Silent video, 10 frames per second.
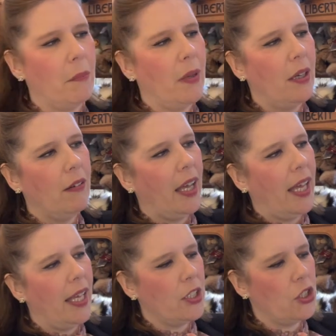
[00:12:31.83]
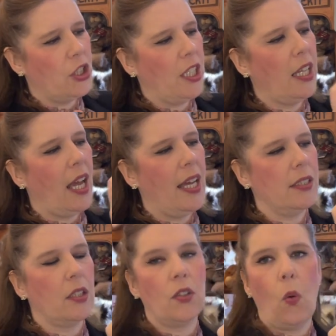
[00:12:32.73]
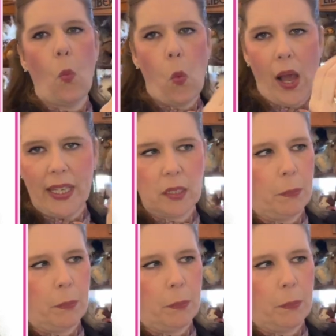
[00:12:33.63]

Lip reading: mohair, she has the white